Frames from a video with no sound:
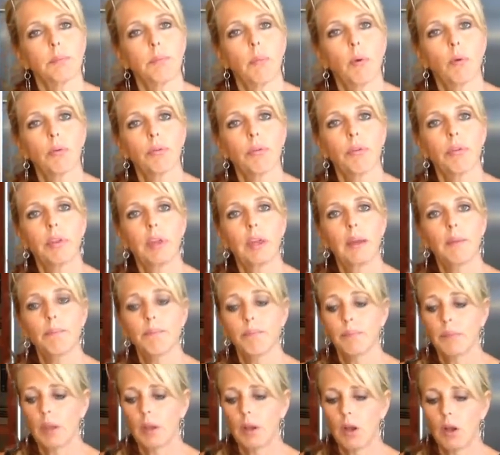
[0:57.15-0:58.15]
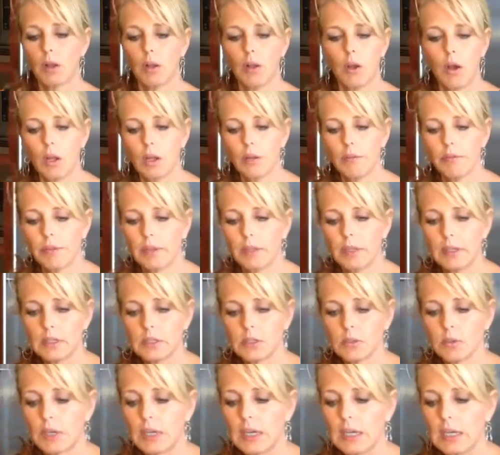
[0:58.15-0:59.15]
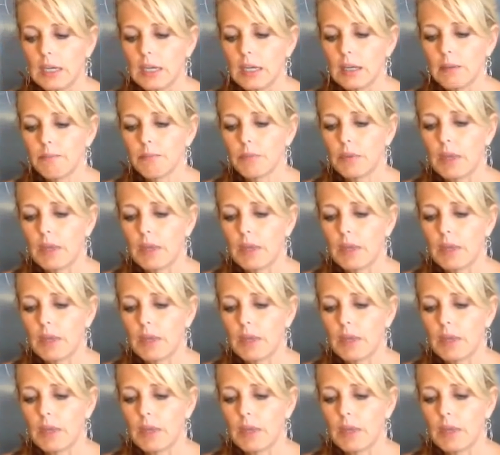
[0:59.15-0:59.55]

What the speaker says: both of them, all of the zucchini,